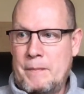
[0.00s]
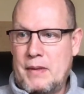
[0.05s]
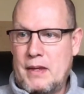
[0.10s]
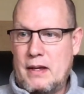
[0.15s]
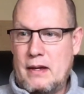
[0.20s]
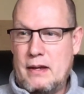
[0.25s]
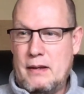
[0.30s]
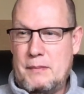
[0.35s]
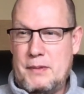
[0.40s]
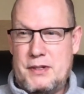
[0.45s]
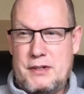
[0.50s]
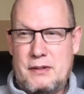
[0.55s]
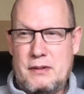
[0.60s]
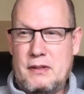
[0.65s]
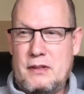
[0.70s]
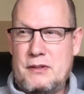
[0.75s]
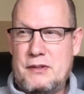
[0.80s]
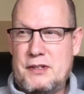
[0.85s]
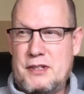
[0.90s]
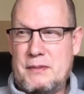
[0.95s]
But you
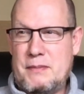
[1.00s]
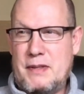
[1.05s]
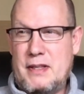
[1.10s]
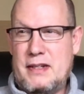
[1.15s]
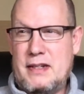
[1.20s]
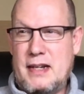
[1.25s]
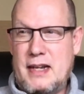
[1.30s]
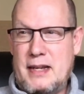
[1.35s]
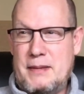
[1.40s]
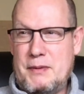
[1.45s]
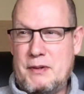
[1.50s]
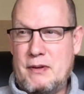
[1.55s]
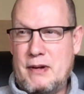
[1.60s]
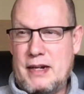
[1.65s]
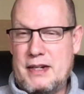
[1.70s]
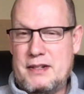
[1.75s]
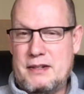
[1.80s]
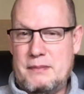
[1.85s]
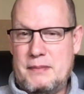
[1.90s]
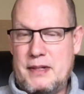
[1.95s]
lose some of the time
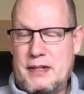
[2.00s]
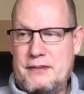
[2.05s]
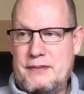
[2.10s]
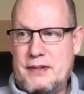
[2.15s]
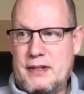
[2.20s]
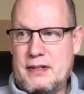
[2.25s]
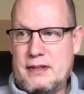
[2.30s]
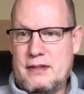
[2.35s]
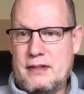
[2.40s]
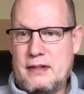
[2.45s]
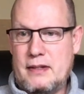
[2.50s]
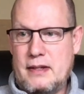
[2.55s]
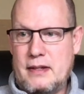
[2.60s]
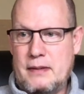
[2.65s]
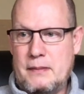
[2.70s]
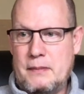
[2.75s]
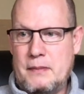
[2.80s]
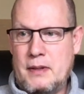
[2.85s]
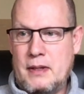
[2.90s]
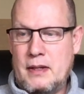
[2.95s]
correction benefits
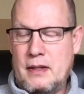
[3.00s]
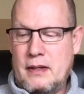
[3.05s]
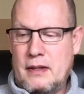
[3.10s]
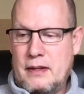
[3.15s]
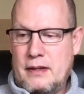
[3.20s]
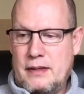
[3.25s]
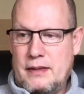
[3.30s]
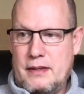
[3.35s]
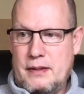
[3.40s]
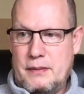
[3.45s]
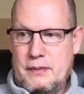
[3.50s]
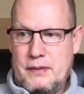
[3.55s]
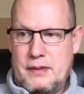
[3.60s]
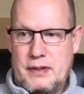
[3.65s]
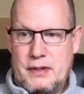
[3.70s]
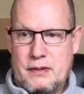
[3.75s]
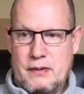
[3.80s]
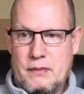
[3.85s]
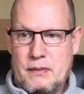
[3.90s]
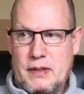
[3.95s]

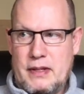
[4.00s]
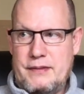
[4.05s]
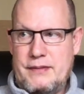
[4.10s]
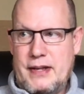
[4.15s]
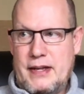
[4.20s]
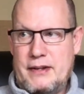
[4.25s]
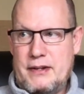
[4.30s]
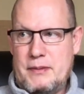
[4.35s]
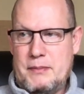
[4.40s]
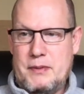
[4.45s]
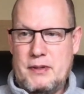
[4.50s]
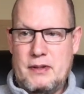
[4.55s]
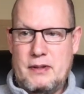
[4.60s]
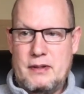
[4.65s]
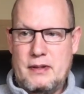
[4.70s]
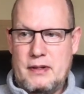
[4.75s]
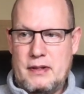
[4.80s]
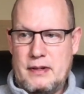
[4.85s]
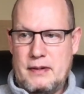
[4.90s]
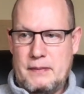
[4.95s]
that are really valuable.
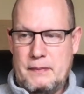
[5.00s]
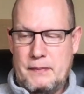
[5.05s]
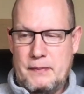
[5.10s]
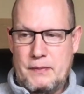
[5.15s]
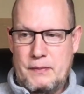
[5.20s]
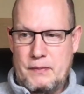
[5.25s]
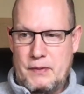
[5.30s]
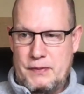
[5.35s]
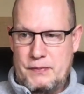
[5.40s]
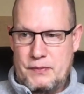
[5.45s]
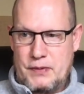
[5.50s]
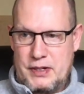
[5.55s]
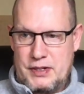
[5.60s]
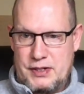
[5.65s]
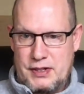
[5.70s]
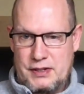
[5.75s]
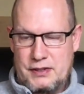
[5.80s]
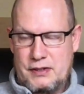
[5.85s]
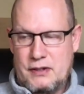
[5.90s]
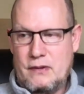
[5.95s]
If we
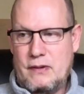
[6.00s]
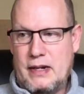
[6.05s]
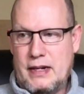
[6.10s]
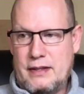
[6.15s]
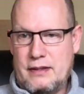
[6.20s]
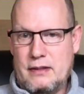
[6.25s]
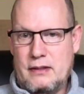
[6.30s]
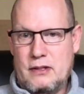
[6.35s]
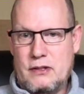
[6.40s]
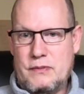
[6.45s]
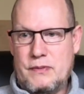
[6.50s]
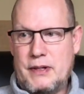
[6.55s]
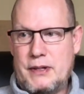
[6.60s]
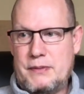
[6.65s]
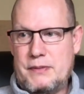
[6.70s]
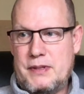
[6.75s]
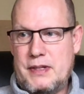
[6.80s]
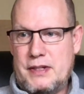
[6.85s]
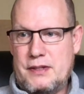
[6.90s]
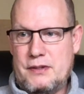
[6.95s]
just correct the low
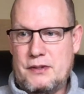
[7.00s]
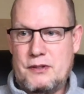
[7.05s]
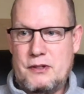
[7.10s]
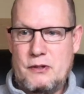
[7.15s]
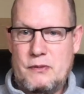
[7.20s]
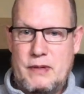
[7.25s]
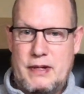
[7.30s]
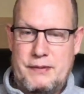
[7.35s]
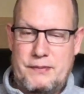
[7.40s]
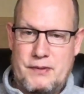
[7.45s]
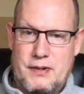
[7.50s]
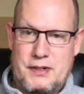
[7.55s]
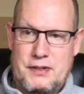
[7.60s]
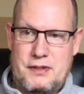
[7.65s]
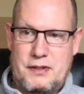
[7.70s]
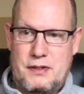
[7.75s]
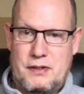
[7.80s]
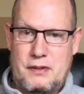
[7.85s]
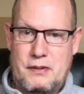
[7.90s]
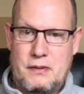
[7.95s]
frequencies, there's no way for us
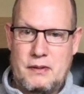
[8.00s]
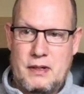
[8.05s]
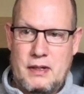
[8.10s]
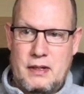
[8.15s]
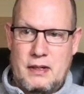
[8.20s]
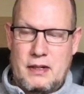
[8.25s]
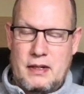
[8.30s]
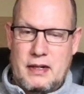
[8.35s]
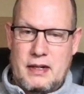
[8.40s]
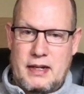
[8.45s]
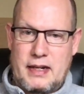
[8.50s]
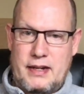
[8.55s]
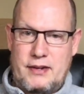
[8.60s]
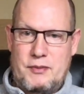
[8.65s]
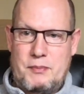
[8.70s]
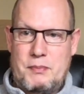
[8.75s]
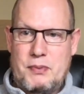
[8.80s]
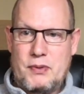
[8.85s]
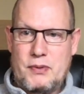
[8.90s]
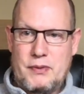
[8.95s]
to kind
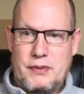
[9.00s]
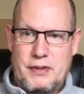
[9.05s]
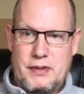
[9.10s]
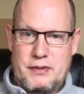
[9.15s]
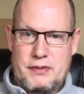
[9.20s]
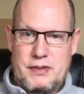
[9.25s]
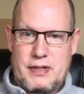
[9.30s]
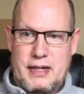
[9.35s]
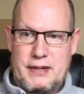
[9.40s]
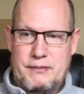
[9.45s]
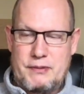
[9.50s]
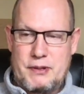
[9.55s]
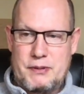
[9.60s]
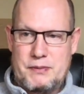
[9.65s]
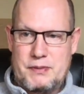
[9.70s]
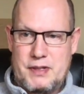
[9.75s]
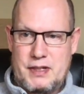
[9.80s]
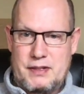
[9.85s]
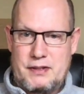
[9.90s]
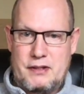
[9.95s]
of pull those high
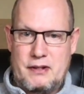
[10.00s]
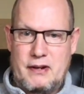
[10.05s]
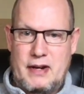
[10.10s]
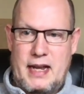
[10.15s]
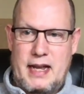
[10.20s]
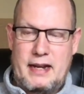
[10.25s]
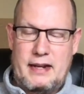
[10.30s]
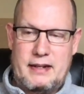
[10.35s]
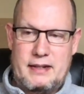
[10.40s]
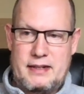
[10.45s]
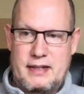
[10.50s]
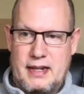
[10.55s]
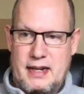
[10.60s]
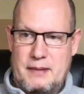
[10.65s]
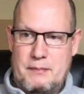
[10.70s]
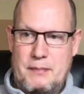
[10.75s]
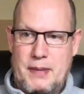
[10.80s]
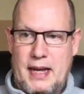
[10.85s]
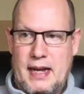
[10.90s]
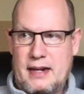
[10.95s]
frequencies that are ahead in
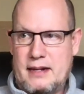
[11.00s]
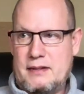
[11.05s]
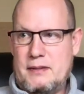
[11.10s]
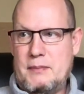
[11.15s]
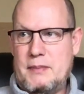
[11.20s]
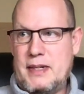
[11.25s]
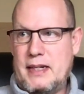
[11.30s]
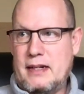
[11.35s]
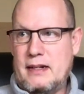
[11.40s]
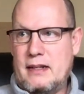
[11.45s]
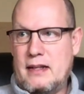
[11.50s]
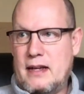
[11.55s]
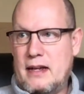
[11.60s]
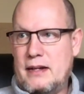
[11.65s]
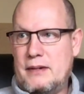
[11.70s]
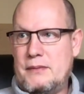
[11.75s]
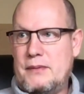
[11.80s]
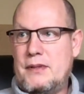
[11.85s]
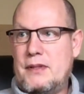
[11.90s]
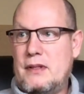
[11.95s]
time back to be in
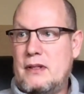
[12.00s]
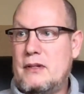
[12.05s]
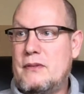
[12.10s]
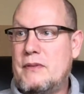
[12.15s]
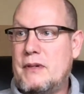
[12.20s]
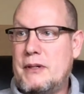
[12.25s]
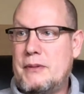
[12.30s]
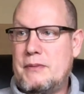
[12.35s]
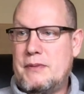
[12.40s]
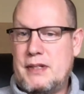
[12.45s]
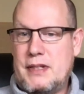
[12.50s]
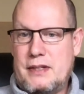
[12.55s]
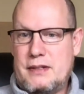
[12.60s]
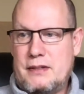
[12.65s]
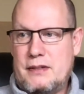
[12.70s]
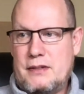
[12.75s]
line with the low frequencies.